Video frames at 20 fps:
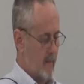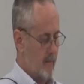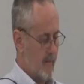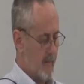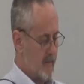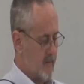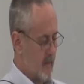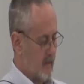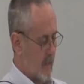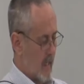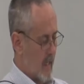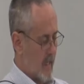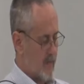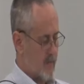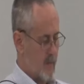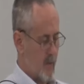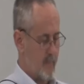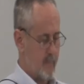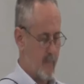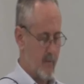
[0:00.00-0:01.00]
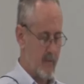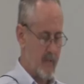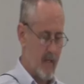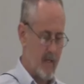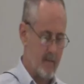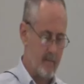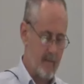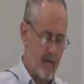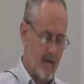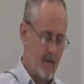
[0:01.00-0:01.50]
But the class
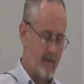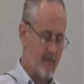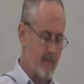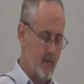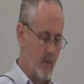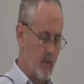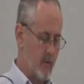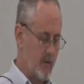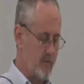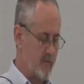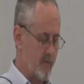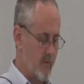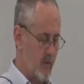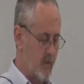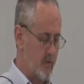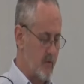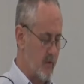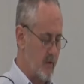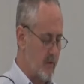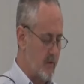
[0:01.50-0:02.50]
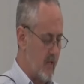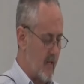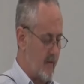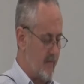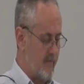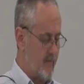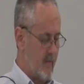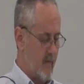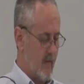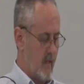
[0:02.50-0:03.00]
represented by the foolish virgins
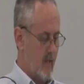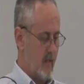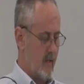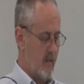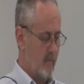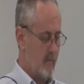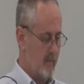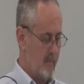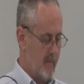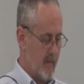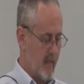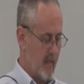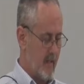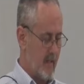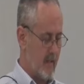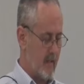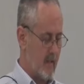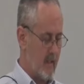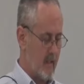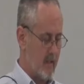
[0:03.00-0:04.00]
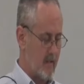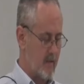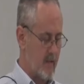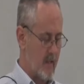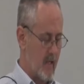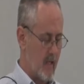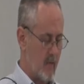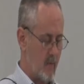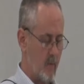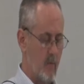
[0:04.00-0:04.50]
have been
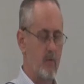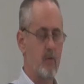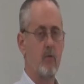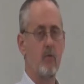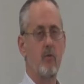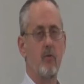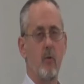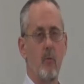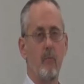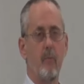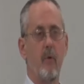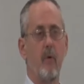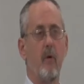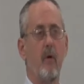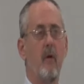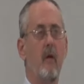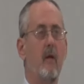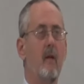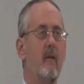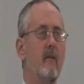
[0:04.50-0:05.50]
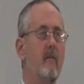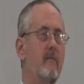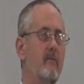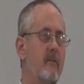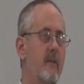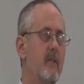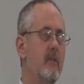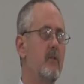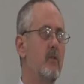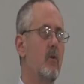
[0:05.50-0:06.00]
content with
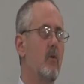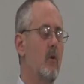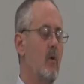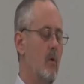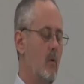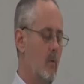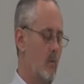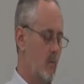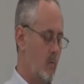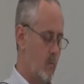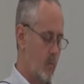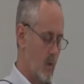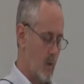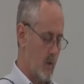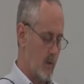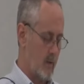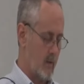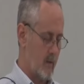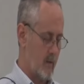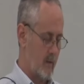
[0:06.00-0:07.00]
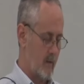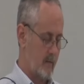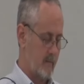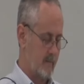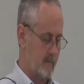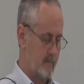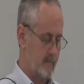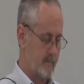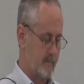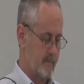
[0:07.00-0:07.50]
superficial work.
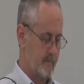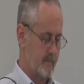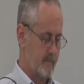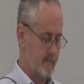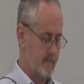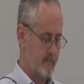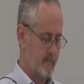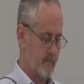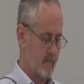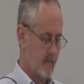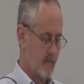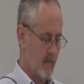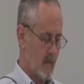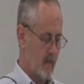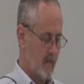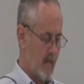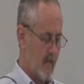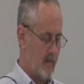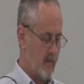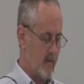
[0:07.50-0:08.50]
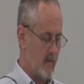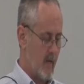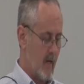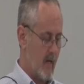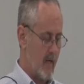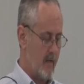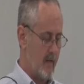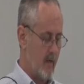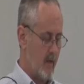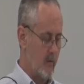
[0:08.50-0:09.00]
They do
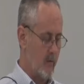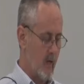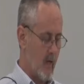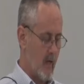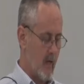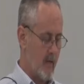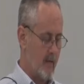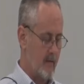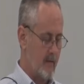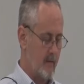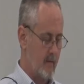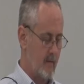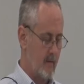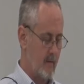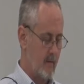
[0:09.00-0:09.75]
not know God.